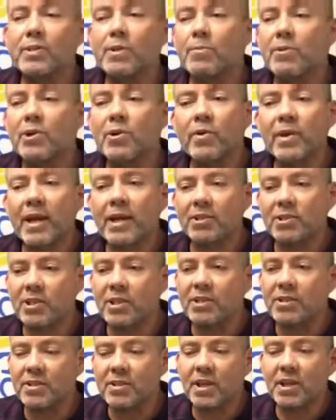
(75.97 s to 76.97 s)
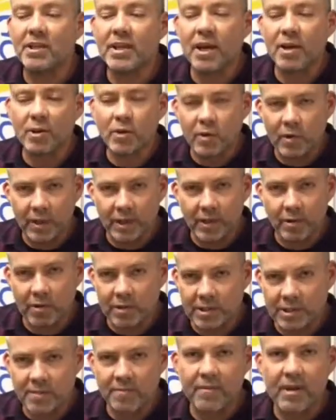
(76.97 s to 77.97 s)
So we're not actually seeing that
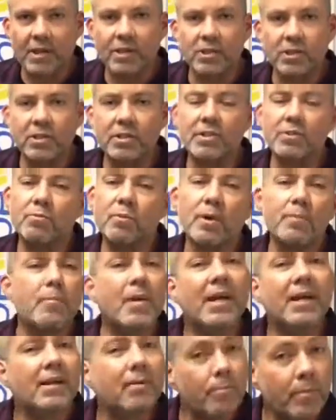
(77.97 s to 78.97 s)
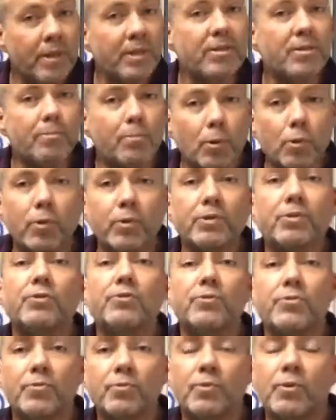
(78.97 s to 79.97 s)
earlier interventions where men can be
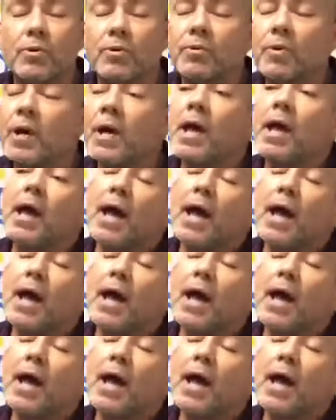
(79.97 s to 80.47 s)
supported through